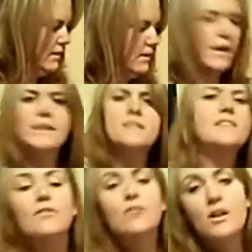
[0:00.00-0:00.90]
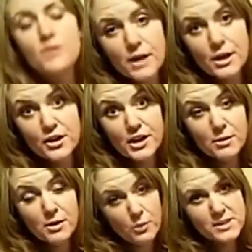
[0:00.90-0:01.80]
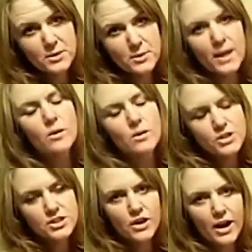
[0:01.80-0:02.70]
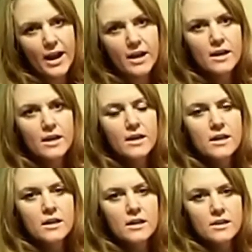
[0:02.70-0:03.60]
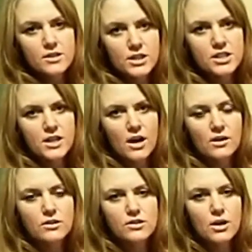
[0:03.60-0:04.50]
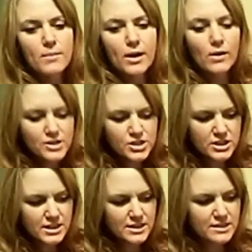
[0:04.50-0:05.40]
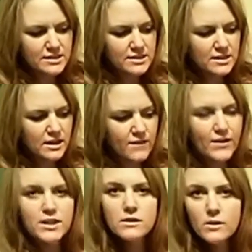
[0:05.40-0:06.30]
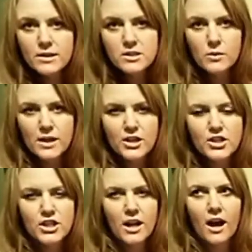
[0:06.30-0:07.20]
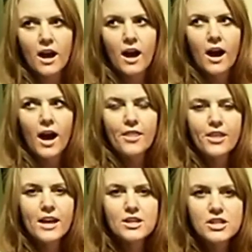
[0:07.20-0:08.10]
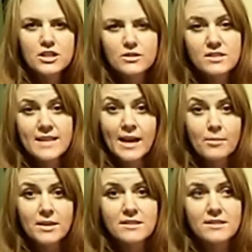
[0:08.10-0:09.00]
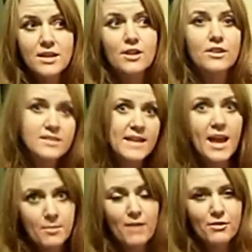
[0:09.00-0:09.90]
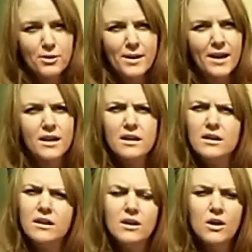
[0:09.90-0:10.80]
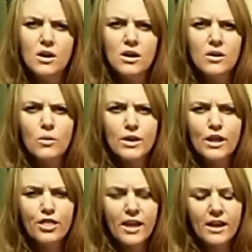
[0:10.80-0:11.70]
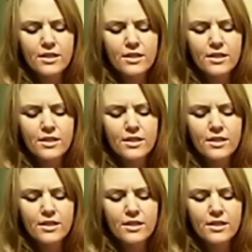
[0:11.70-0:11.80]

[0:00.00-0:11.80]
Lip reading: And several of you agreed with once a week, which is great. It's good to know. So my question is, if I do it once a week, I think I should do segments that are the same every week. What do you think?